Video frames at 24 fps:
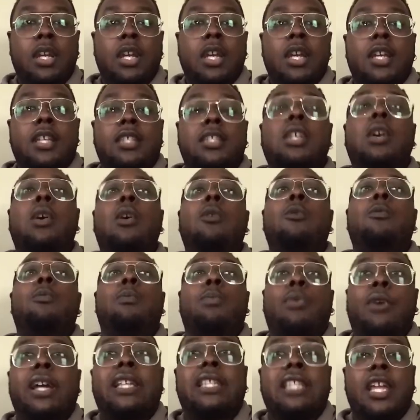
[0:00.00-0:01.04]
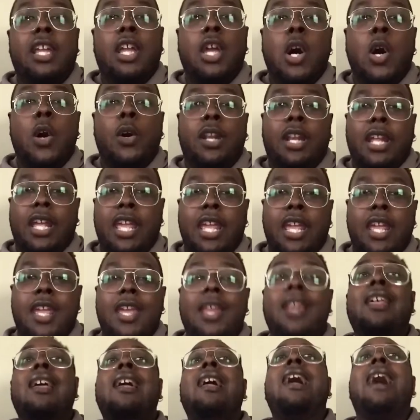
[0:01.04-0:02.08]
So President Golden,
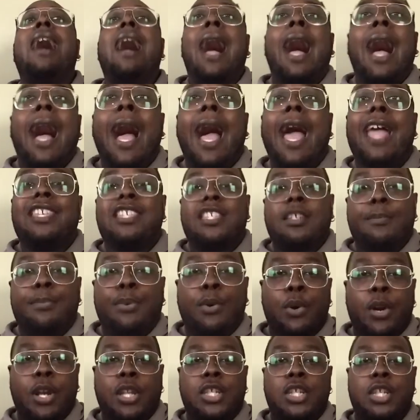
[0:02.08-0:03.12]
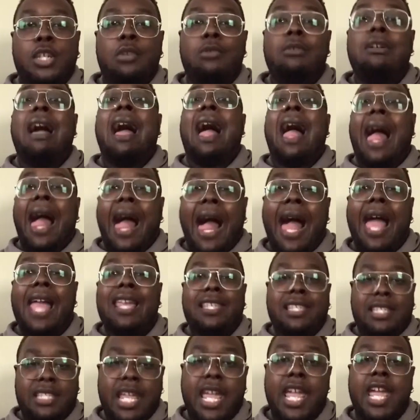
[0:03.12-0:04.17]
again, I support you. I
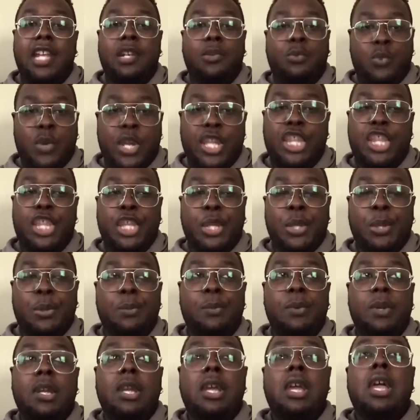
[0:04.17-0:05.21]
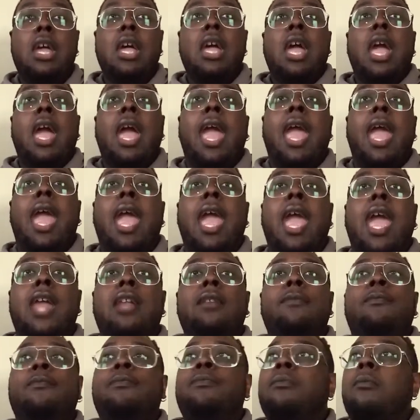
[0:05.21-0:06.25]
stand with you. And
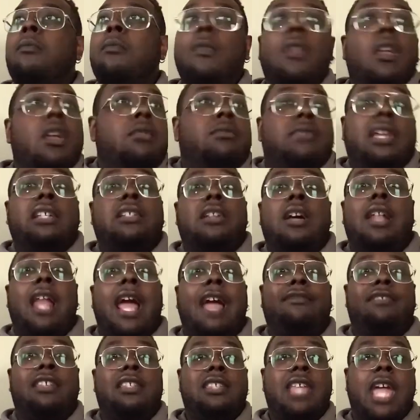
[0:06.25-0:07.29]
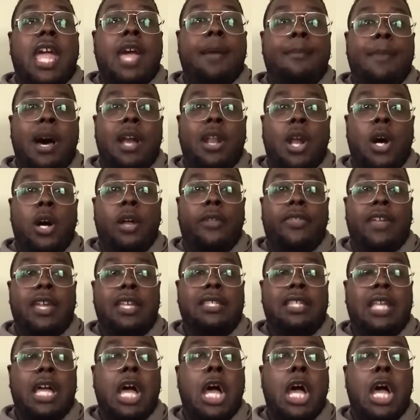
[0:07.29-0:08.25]
that's all I have to say about all this.